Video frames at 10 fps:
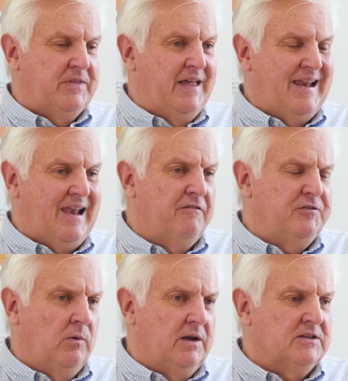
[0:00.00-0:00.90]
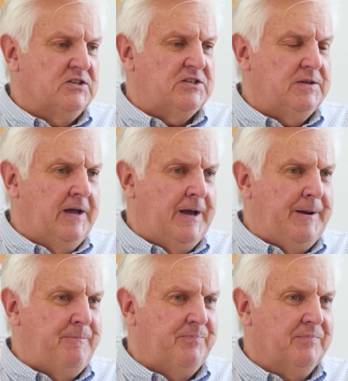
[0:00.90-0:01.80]
loved ones,
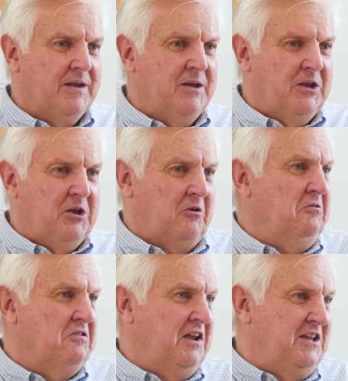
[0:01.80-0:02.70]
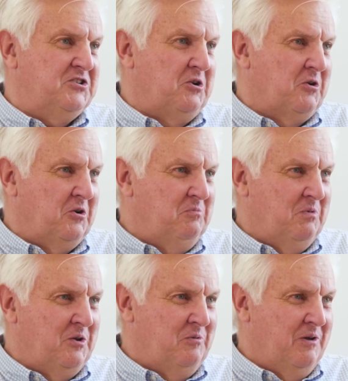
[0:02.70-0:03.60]
they need to look
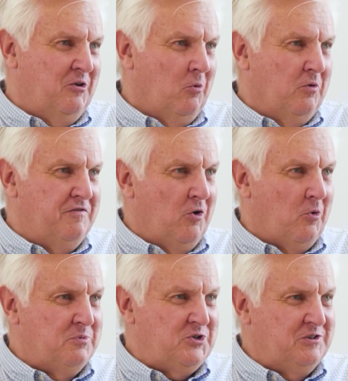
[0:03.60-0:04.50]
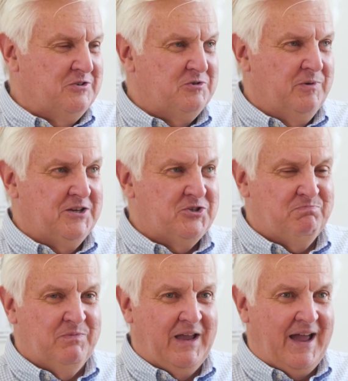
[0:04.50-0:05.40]
at all of the options,
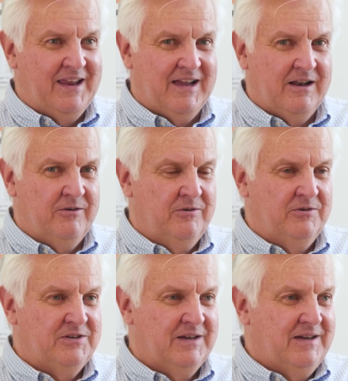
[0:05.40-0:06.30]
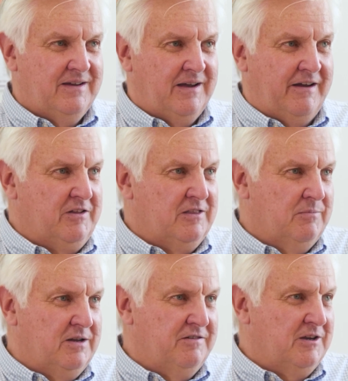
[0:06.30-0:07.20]
which can include having
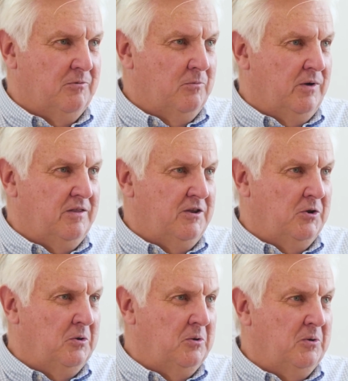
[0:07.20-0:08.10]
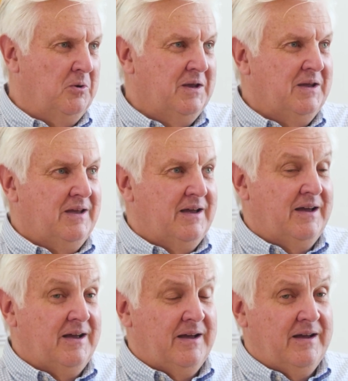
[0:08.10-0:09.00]
them living with you,
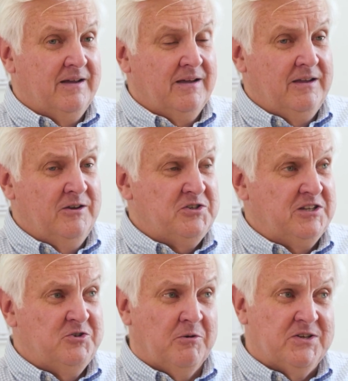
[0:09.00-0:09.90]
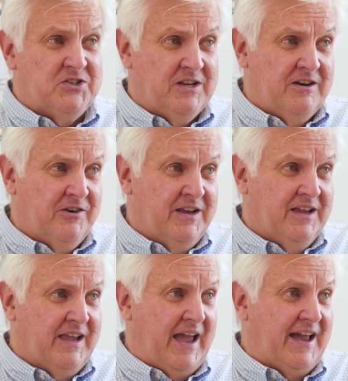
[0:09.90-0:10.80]
using
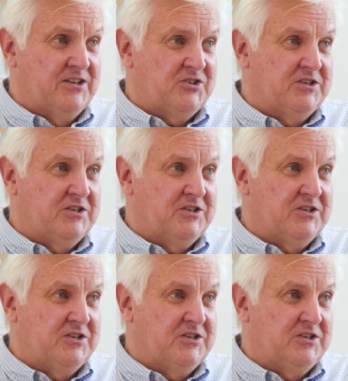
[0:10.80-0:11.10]
domiciliary care